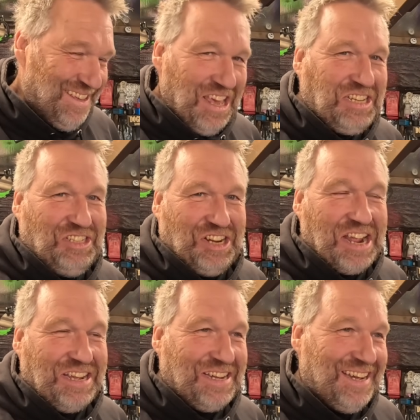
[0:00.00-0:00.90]
The
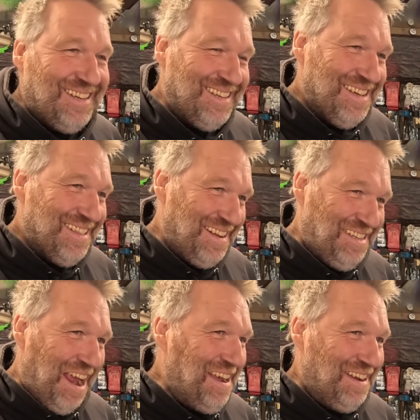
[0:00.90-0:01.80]

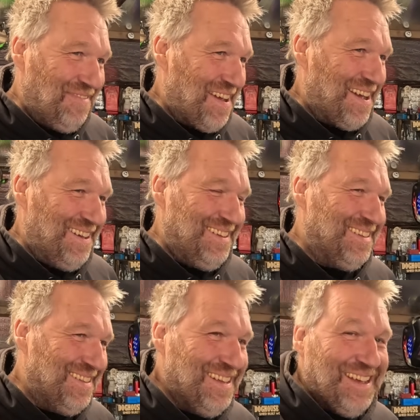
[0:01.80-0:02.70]
cheek of it.
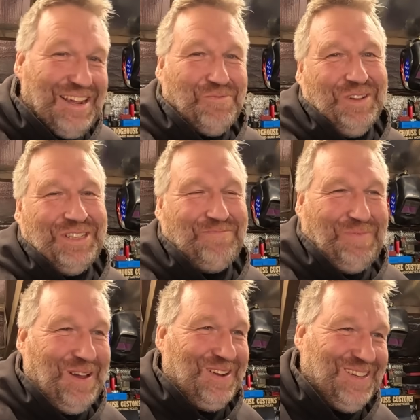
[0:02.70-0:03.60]
It was
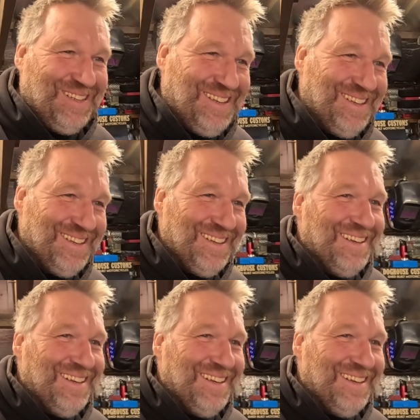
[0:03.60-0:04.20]
spotless.